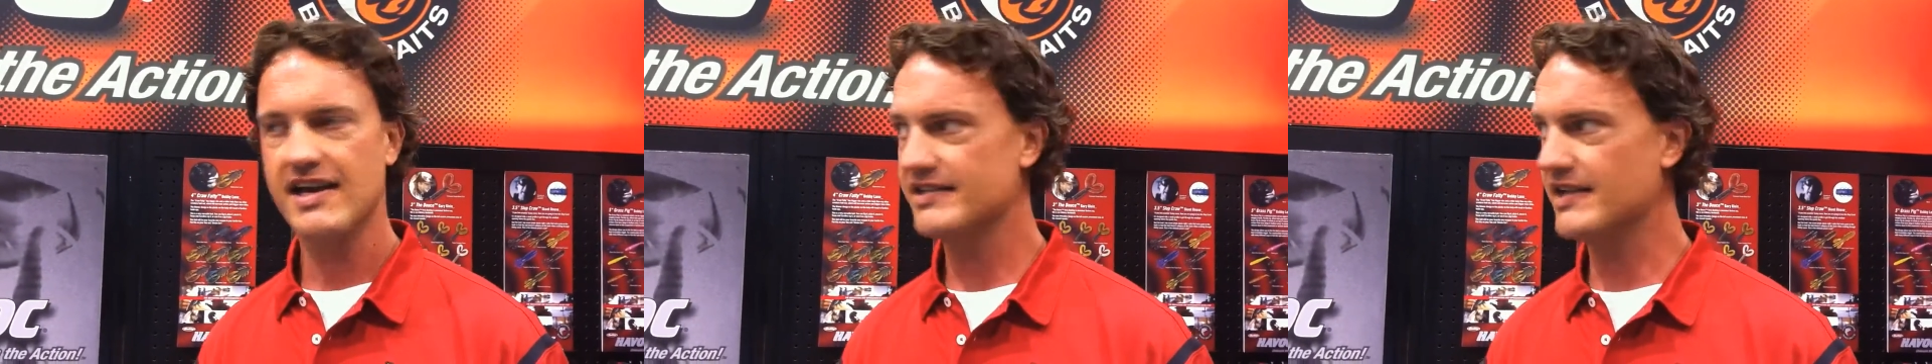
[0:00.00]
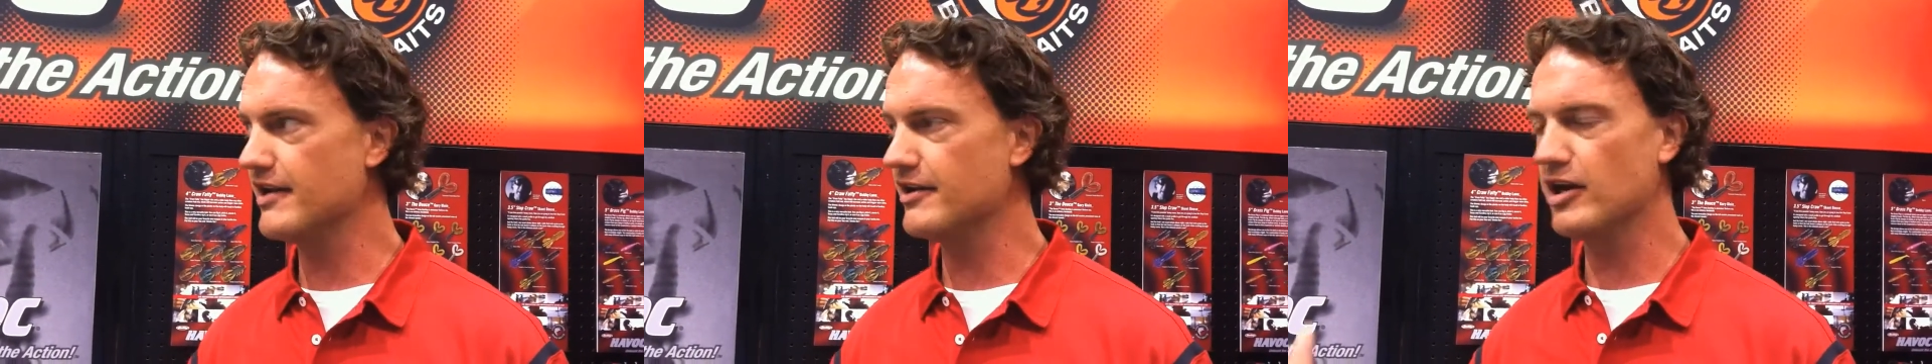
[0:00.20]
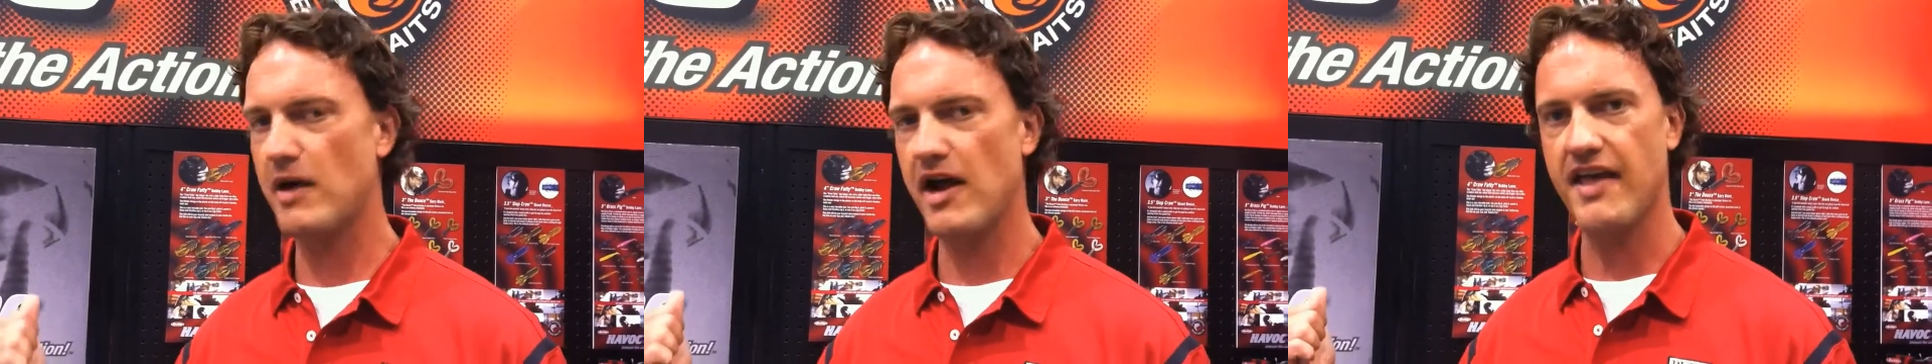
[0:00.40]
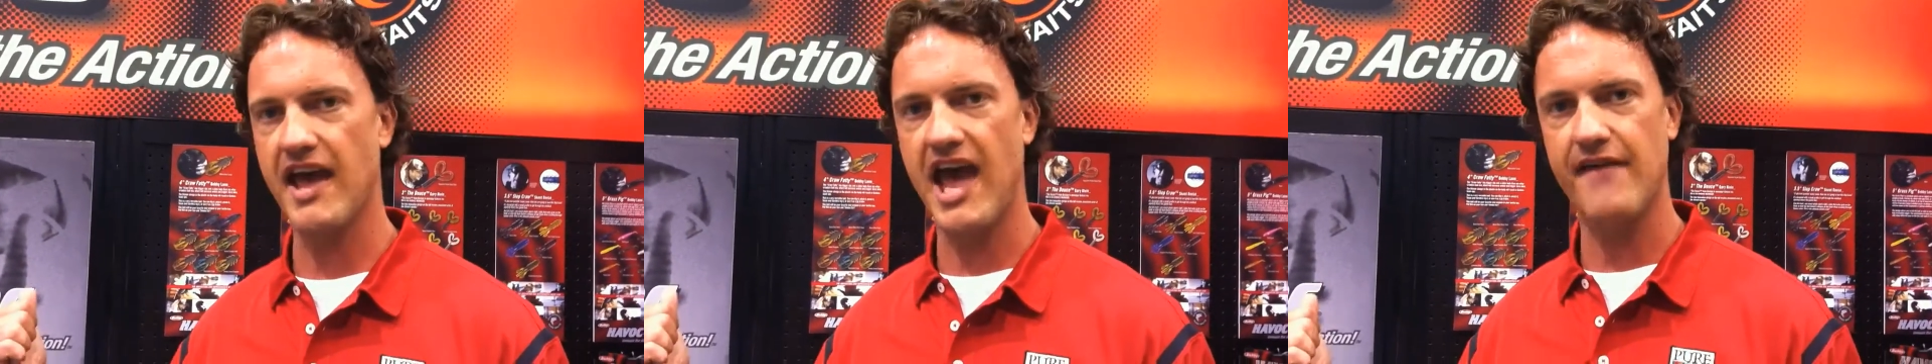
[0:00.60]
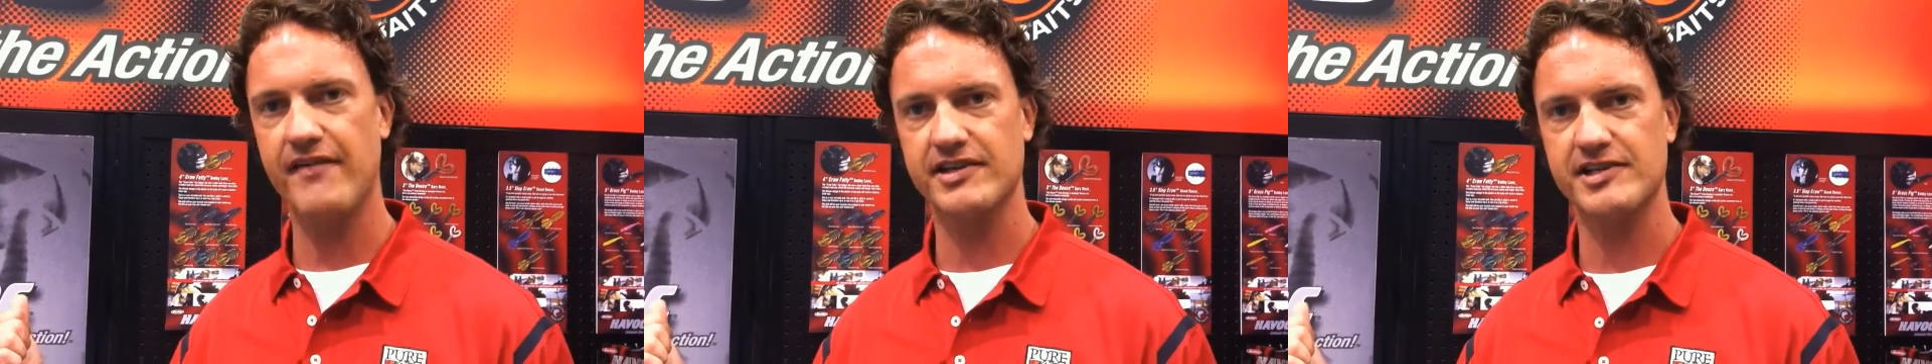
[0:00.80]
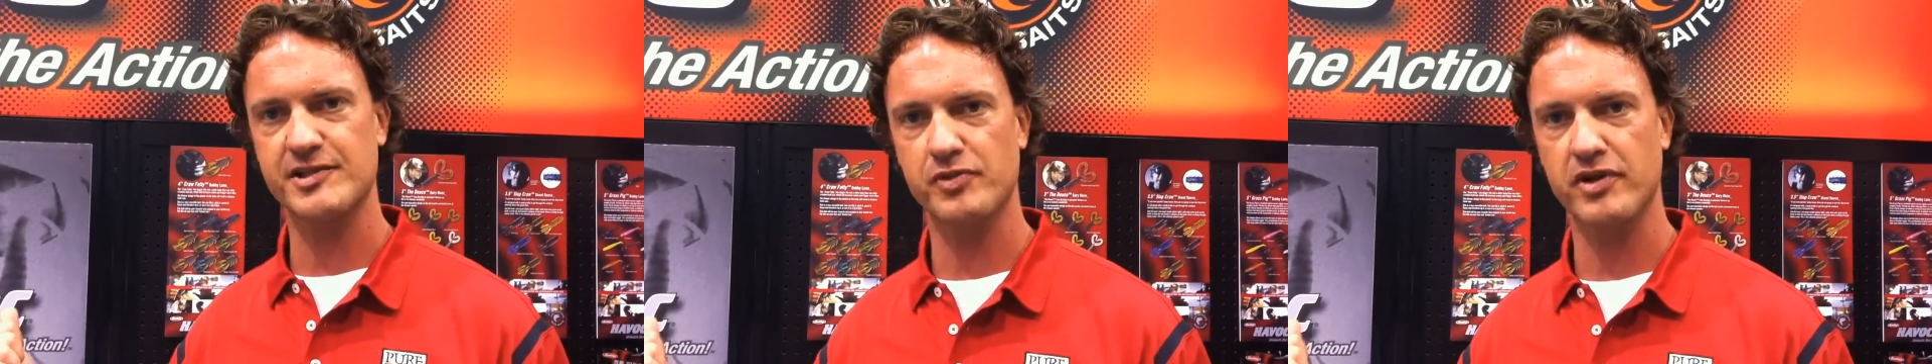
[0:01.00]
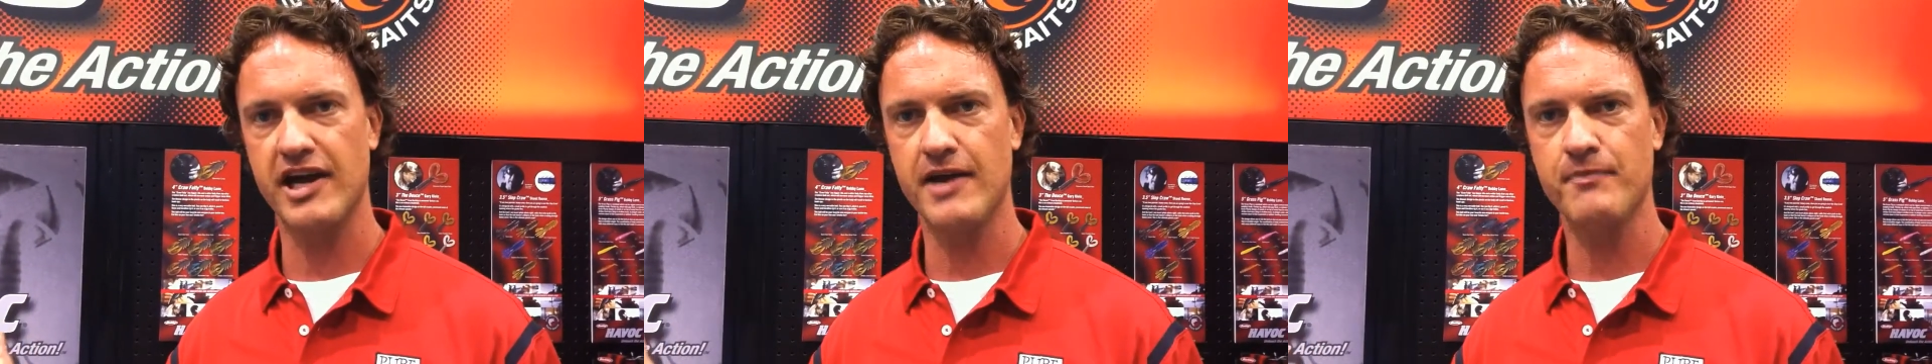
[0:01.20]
Standing here by the Havoc display.